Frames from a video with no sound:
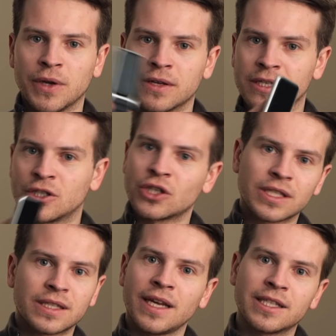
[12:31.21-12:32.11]
because it just
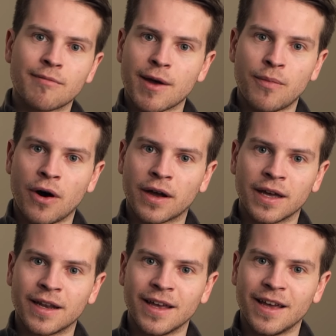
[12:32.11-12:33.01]
stays in my
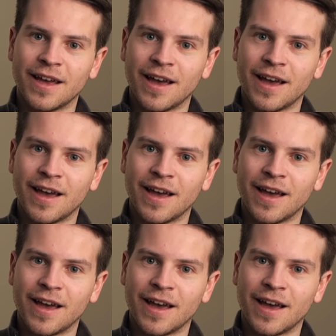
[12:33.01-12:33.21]
pocket